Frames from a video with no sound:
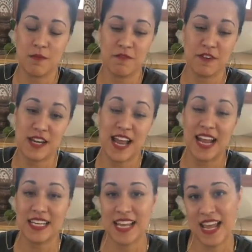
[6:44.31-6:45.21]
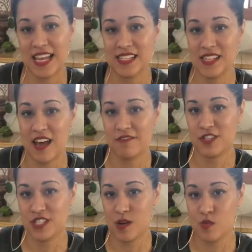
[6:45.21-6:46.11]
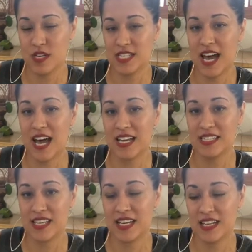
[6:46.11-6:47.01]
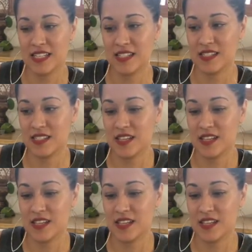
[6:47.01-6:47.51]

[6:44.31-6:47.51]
for 9 days after someone dies, and it's